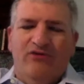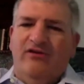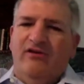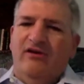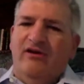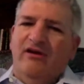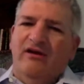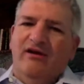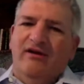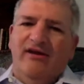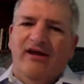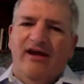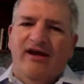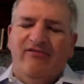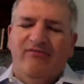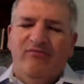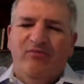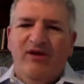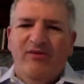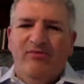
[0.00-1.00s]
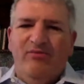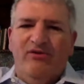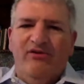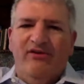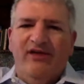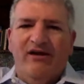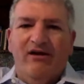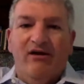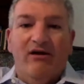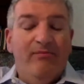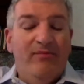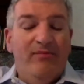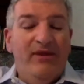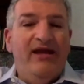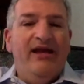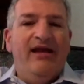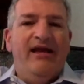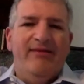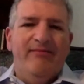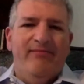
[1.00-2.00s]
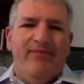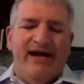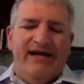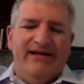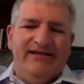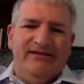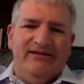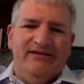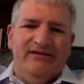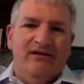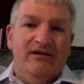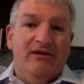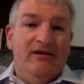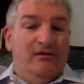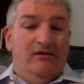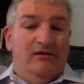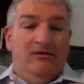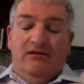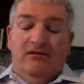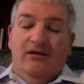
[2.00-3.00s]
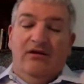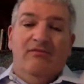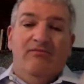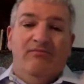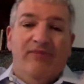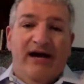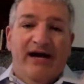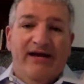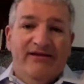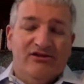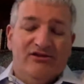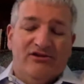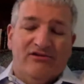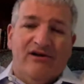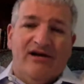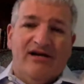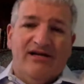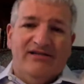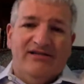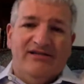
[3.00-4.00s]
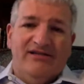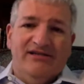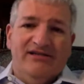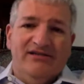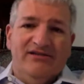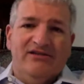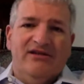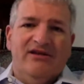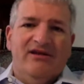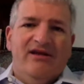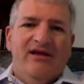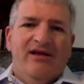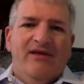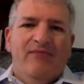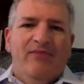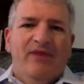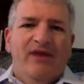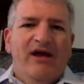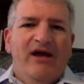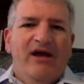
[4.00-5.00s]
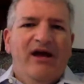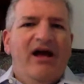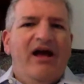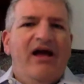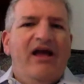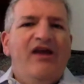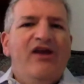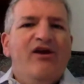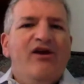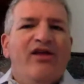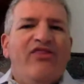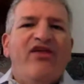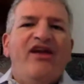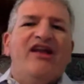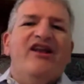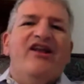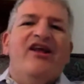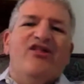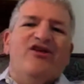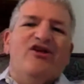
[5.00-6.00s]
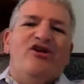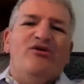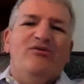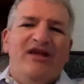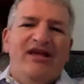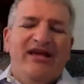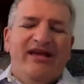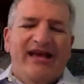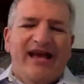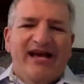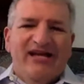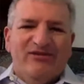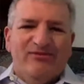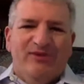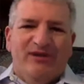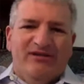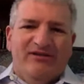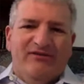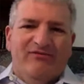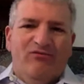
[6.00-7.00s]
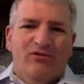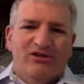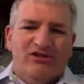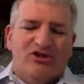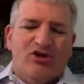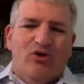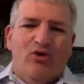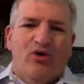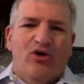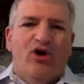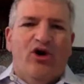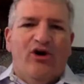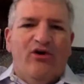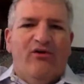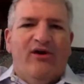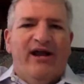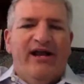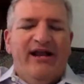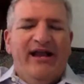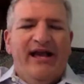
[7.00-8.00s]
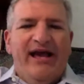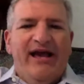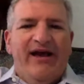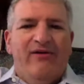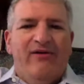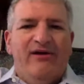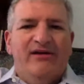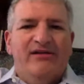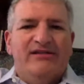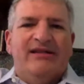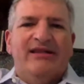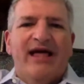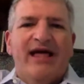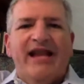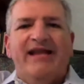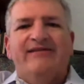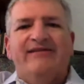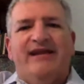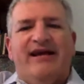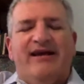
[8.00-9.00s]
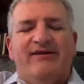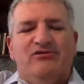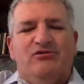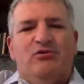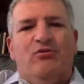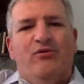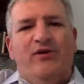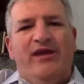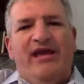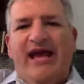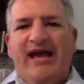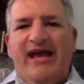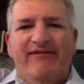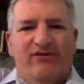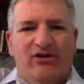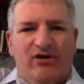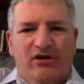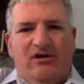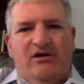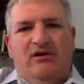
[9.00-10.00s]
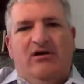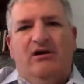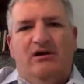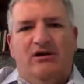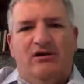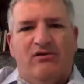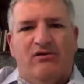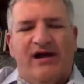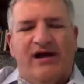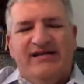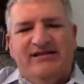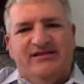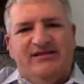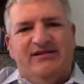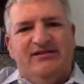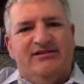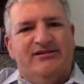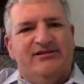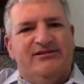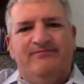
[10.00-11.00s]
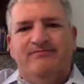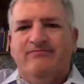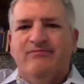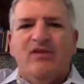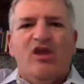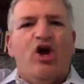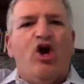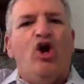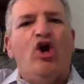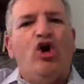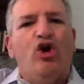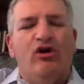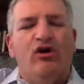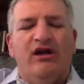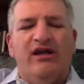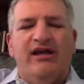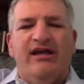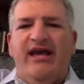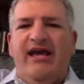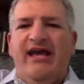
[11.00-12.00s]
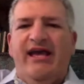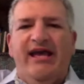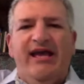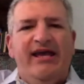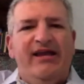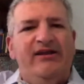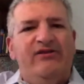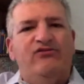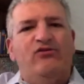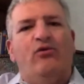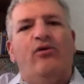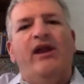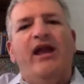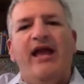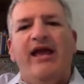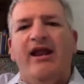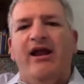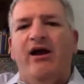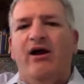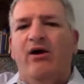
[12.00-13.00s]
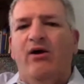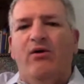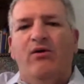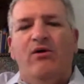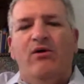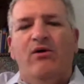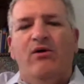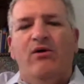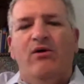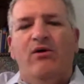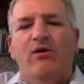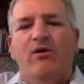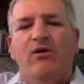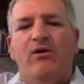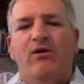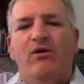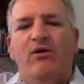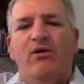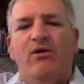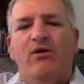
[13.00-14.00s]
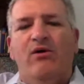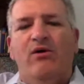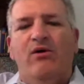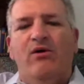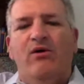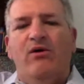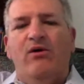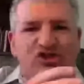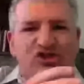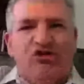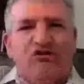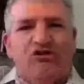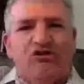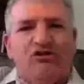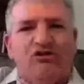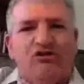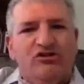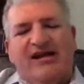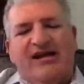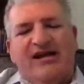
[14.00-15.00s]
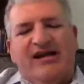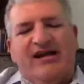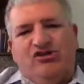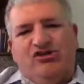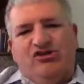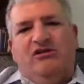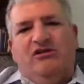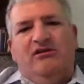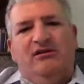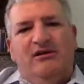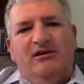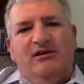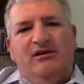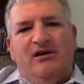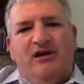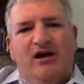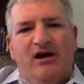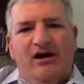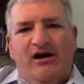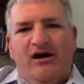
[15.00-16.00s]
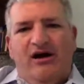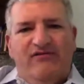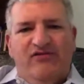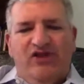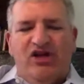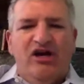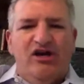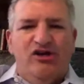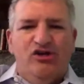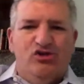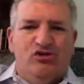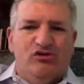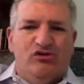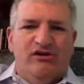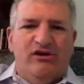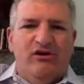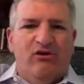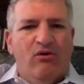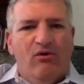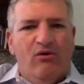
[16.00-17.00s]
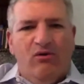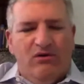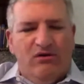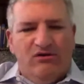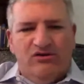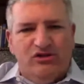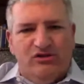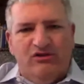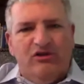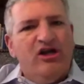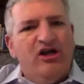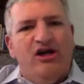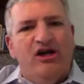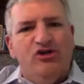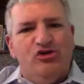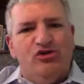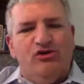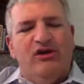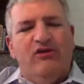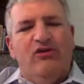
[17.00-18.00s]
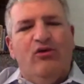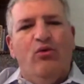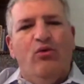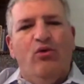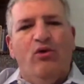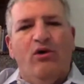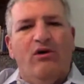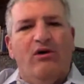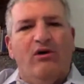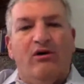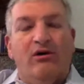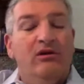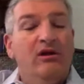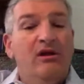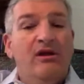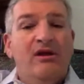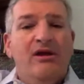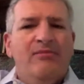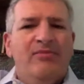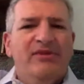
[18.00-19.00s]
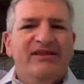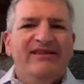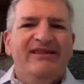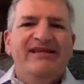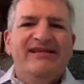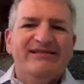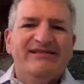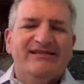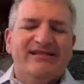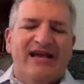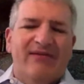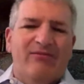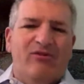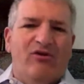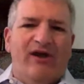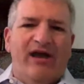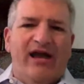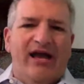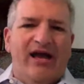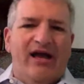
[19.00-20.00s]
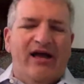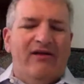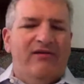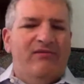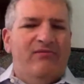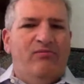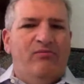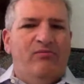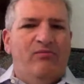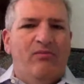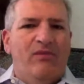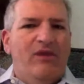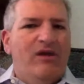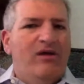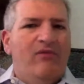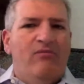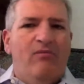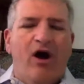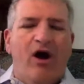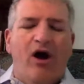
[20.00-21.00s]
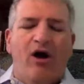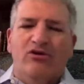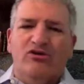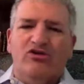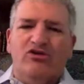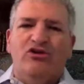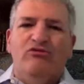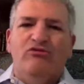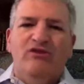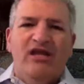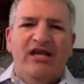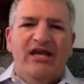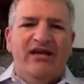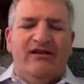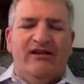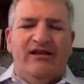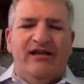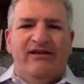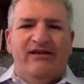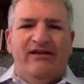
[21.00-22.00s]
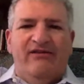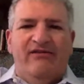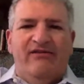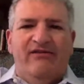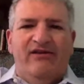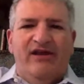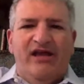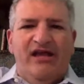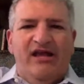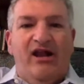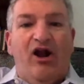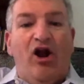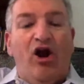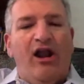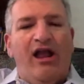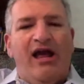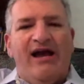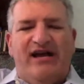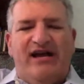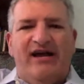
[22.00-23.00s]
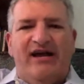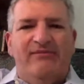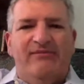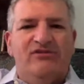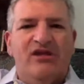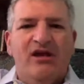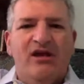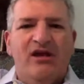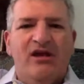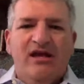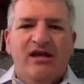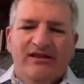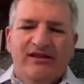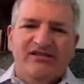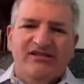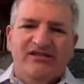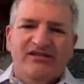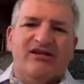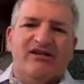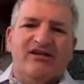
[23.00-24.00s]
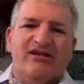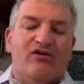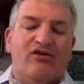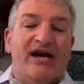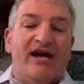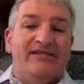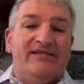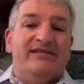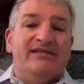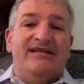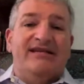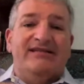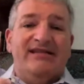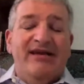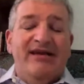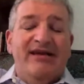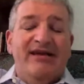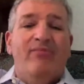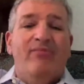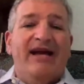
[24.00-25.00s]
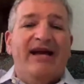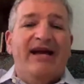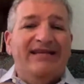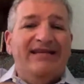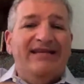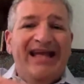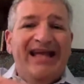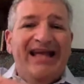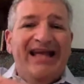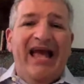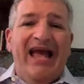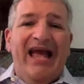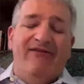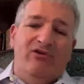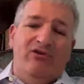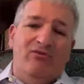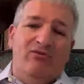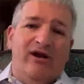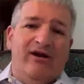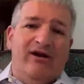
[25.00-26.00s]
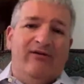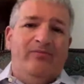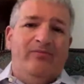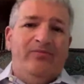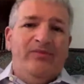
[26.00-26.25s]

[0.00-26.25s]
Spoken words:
they have people that are being impacted, by this crisis. But, I think another unique aspect of what's going on right now is a lot of times when we have a crisis, a hurricane, a tornado, it impacts a certain section of the country or a certain country in the world. But this time around, almost uniquely in our lifetimes, this is a crisis that's impacting everywhere.